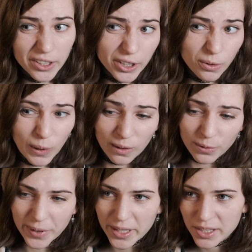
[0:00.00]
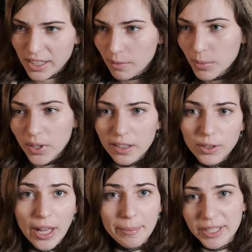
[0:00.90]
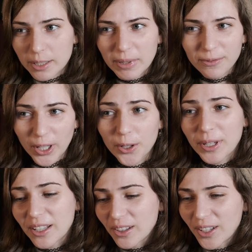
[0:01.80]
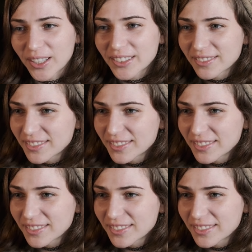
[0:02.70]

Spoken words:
you want for this sample if you happen to be following along.